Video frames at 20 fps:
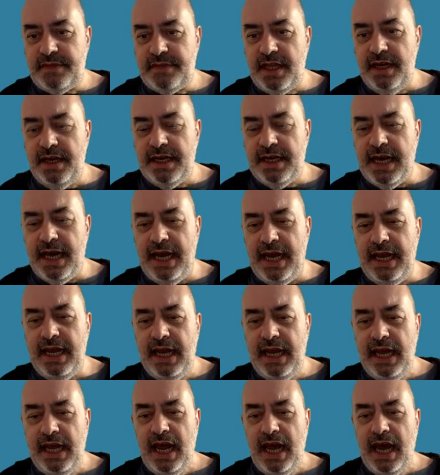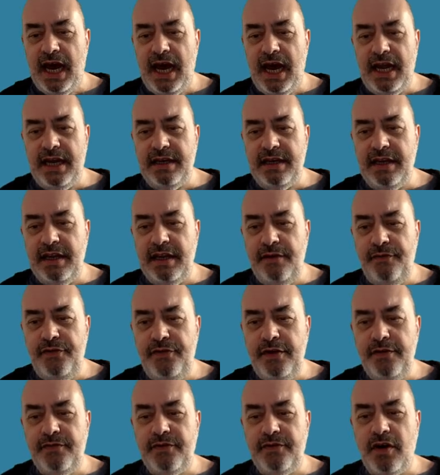okay? And if
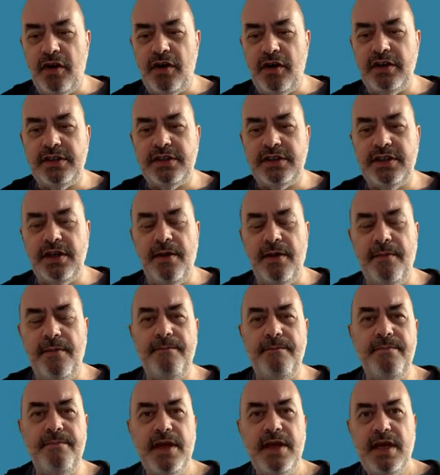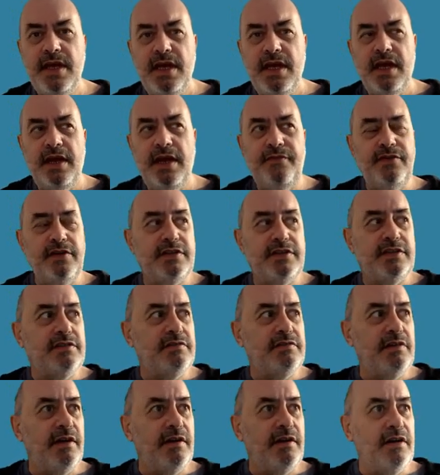you've got if there's
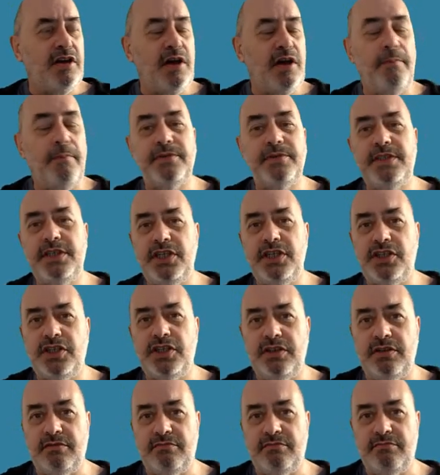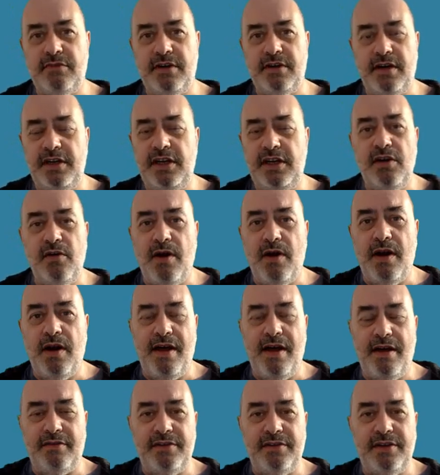a competition
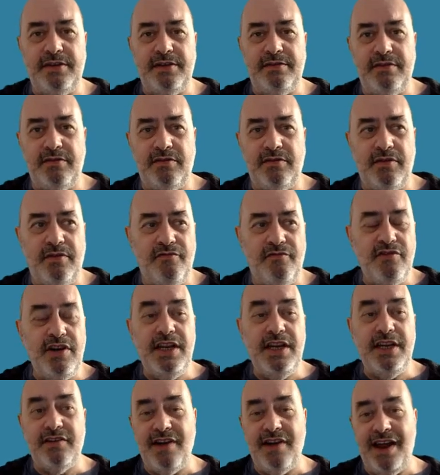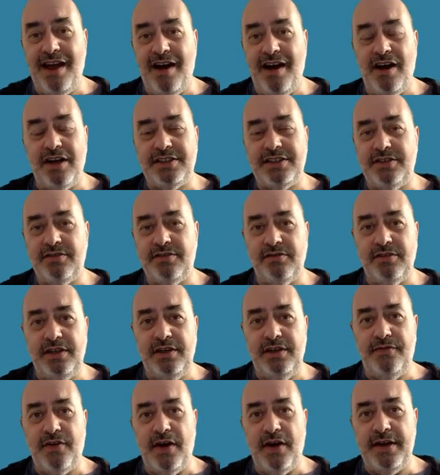URL that, or a really great article that you
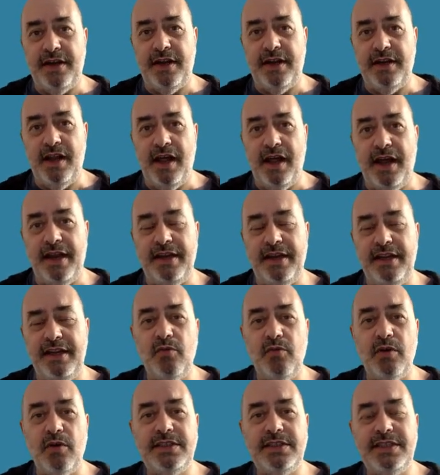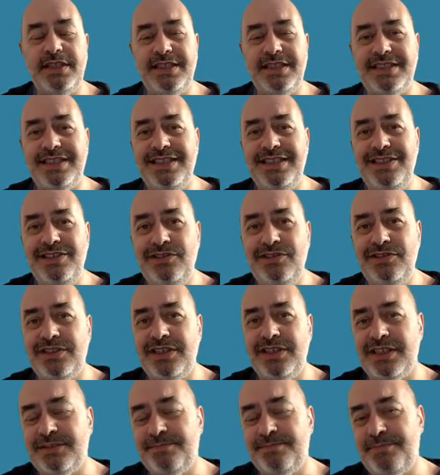find online and you want it to use
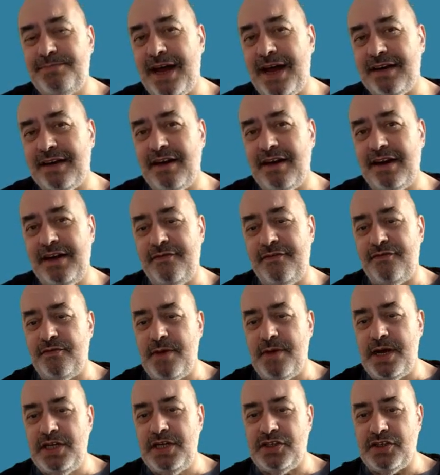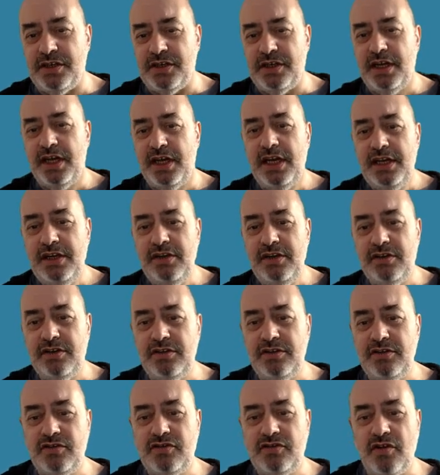it as background information, you
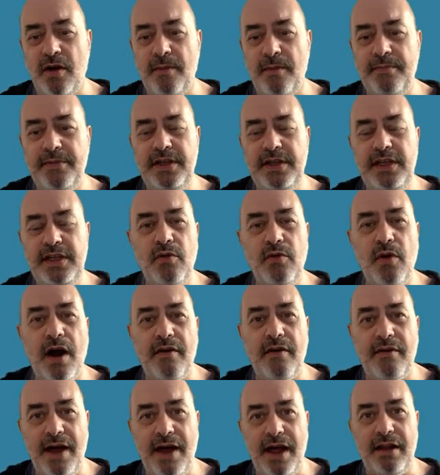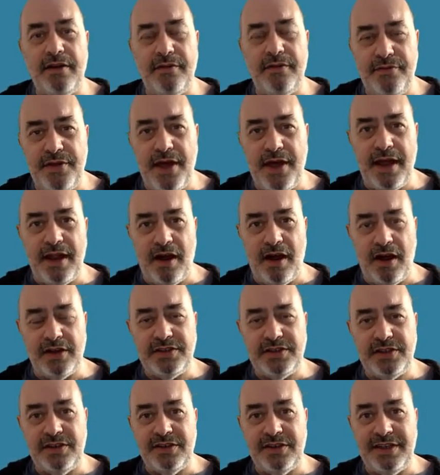can drop the URL of that
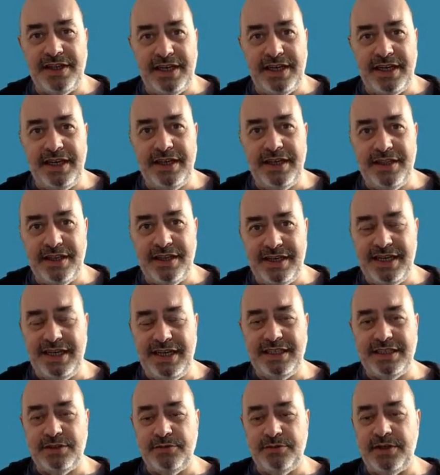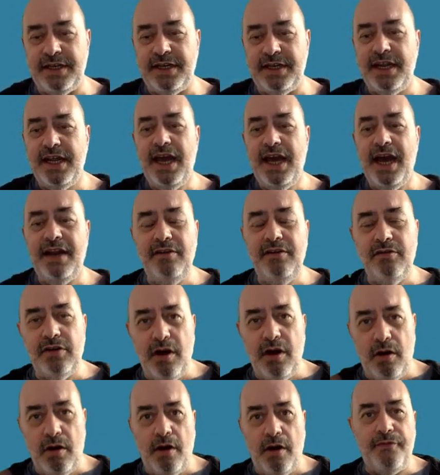article in here, the link to it, and it will
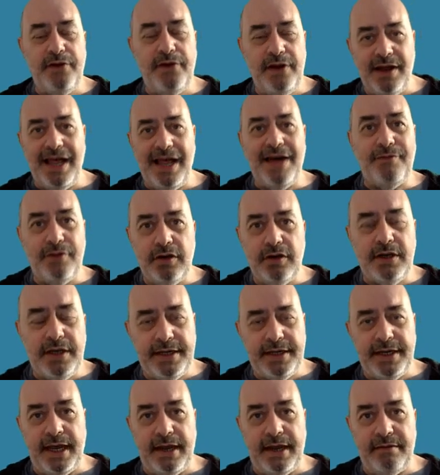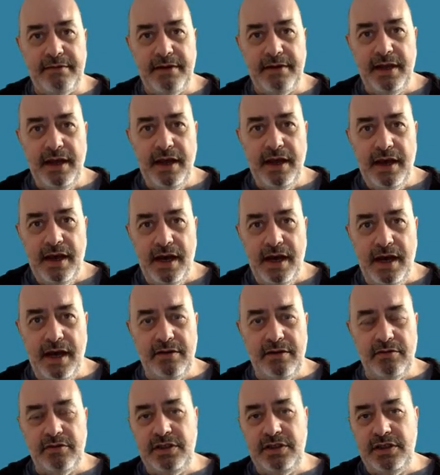go off and it'll have a look at it and
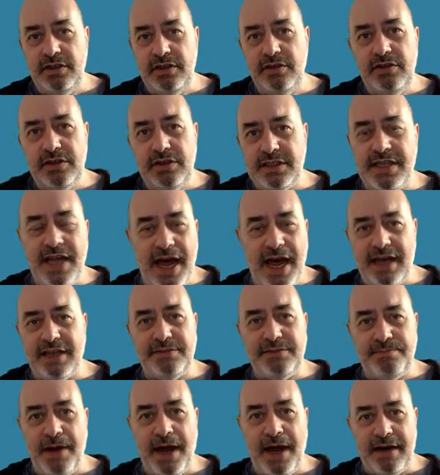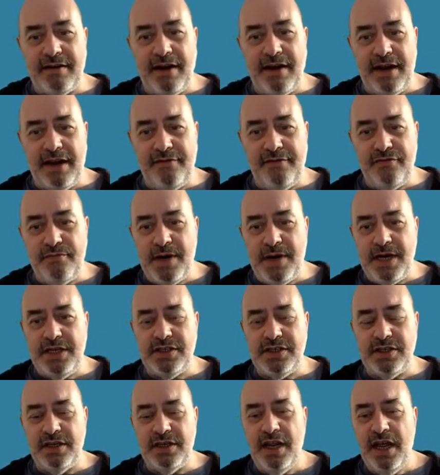it will use that as background
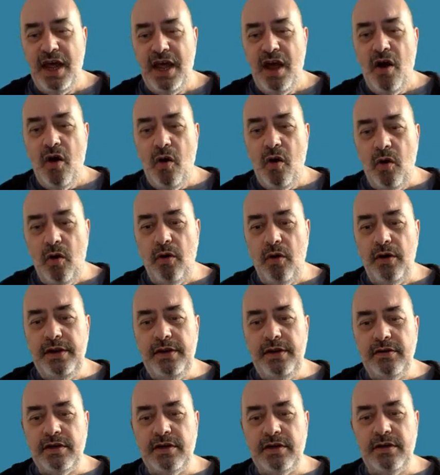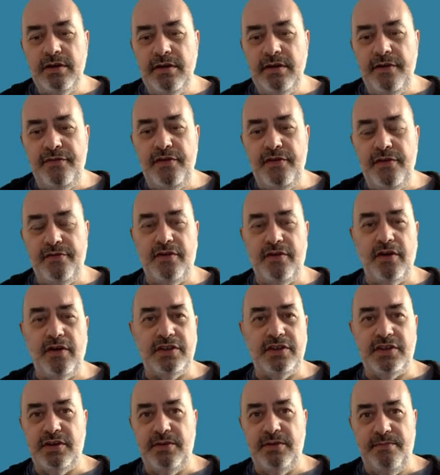information. Or you can, if you've got
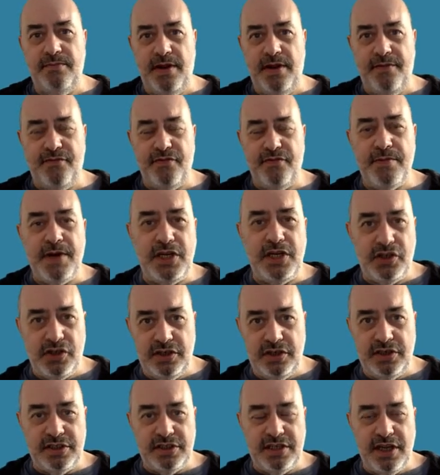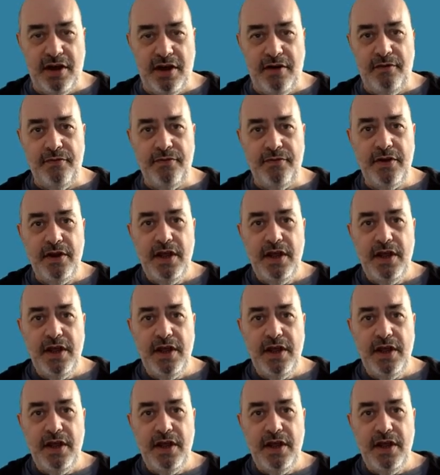some information yourself,